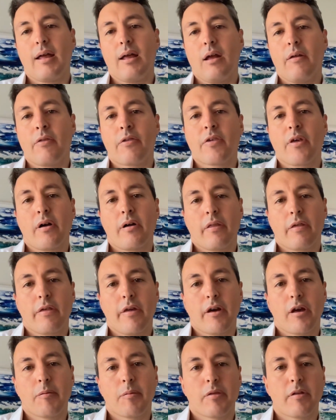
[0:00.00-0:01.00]
In certain
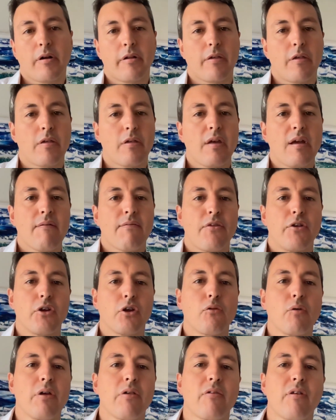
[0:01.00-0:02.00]
circumstances, if the
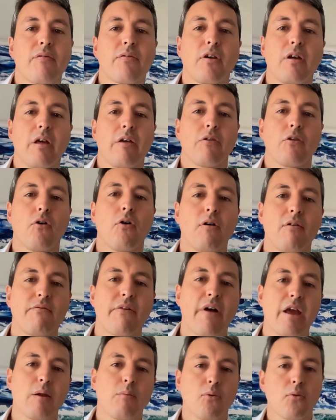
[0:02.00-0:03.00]
degree certificate is not
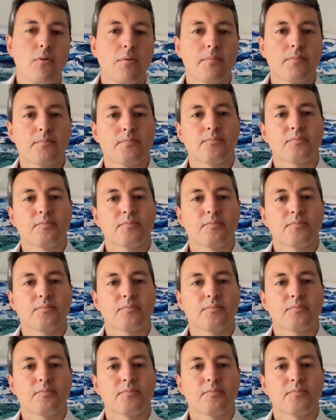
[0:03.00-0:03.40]
available,